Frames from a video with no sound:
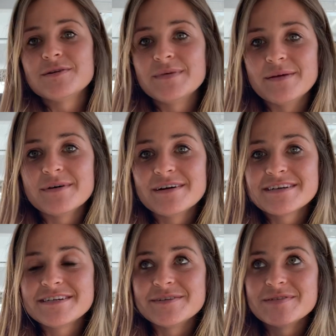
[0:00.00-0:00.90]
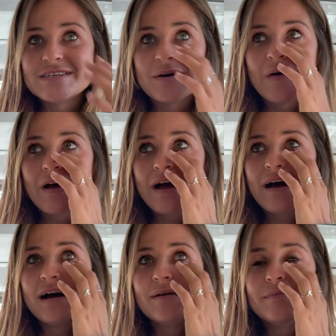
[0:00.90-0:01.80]
so many books too, so
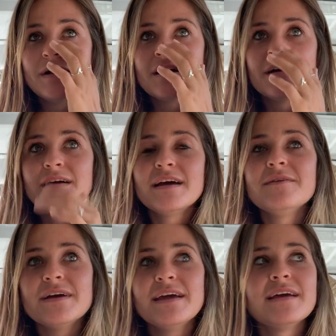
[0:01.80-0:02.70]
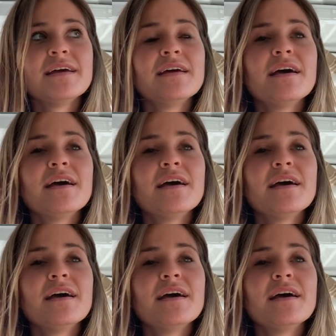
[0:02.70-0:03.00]
anyway,